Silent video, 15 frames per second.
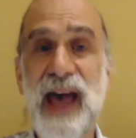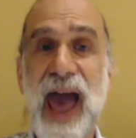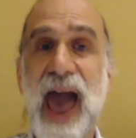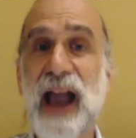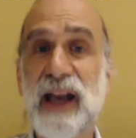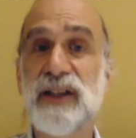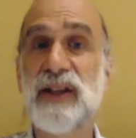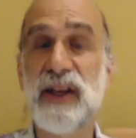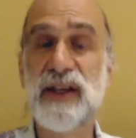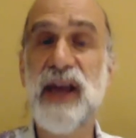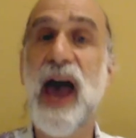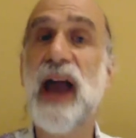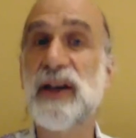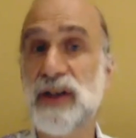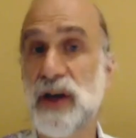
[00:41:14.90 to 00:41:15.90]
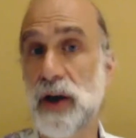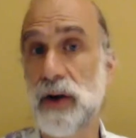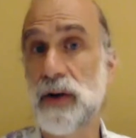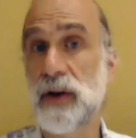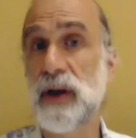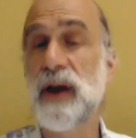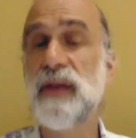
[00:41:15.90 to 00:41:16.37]
hacks of the tax
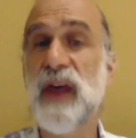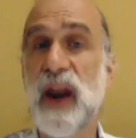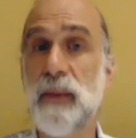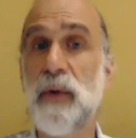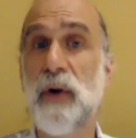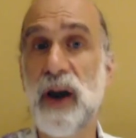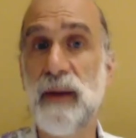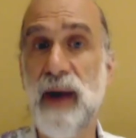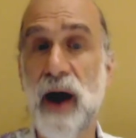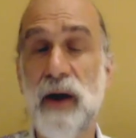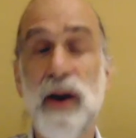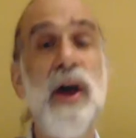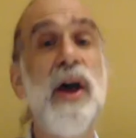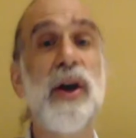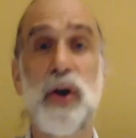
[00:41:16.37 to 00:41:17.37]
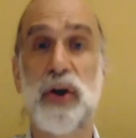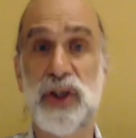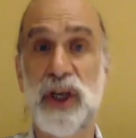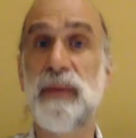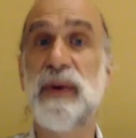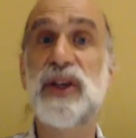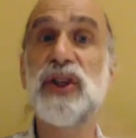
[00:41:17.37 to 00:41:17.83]
code that I'm worried about because there's
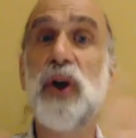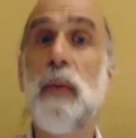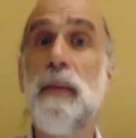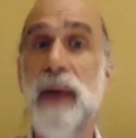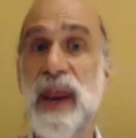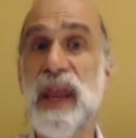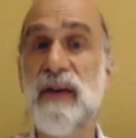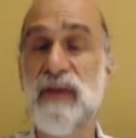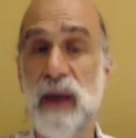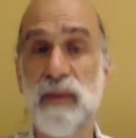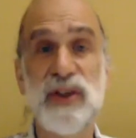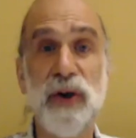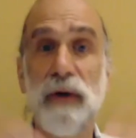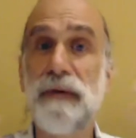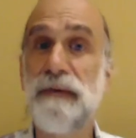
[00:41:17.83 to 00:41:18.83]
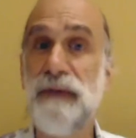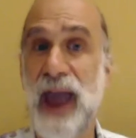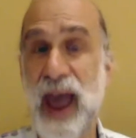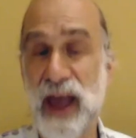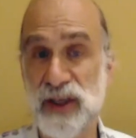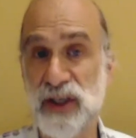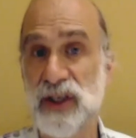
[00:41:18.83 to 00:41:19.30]
going to be so many of them so
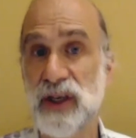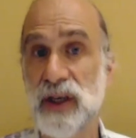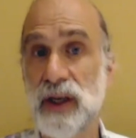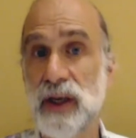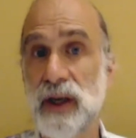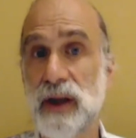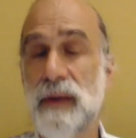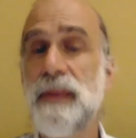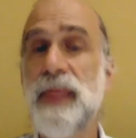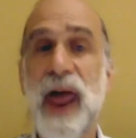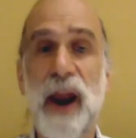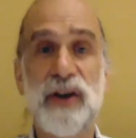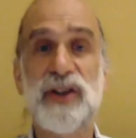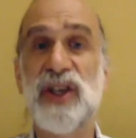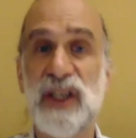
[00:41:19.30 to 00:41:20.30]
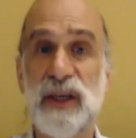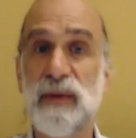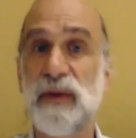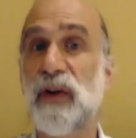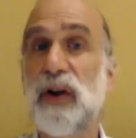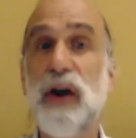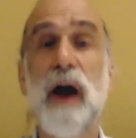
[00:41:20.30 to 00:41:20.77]
fast that our system
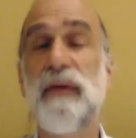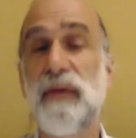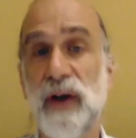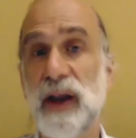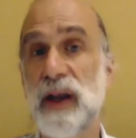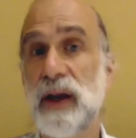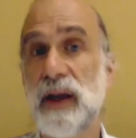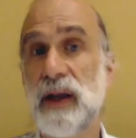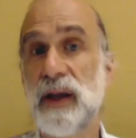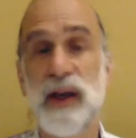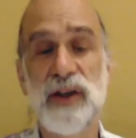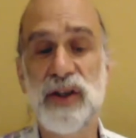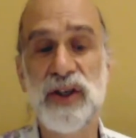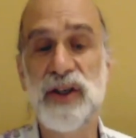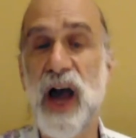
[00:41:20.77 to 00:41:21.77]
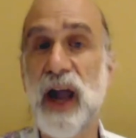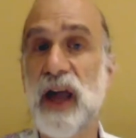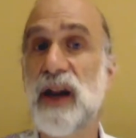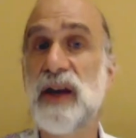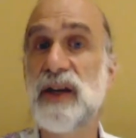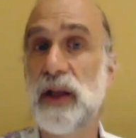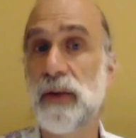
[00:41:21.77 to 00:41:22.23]
of recovery is just not
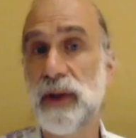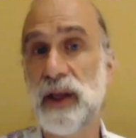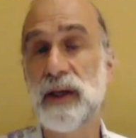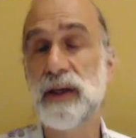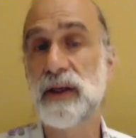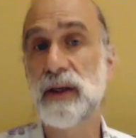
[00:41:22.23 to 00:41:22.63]
going to deal with it.